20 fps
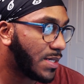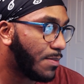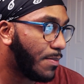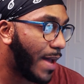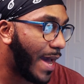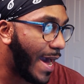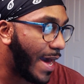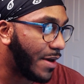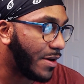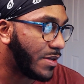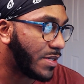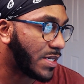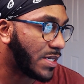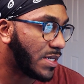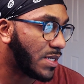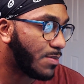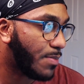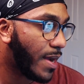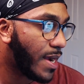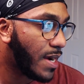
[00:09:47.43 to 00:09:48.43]
patterns
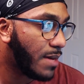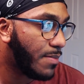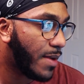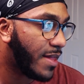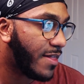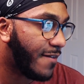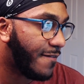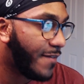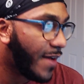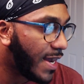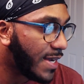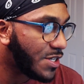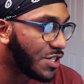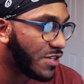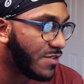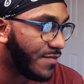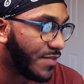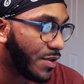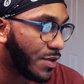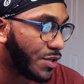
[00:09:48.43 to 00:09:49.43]
inspired by the
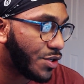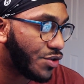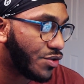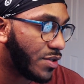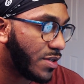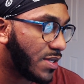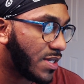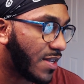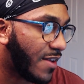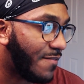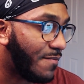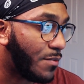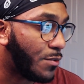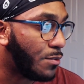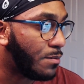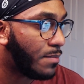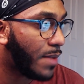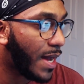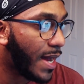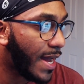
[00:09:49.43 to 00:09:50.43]
fashion-filled streets of
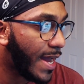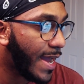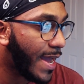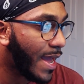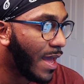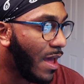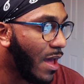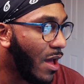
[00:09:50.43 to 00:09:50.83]
Mumbai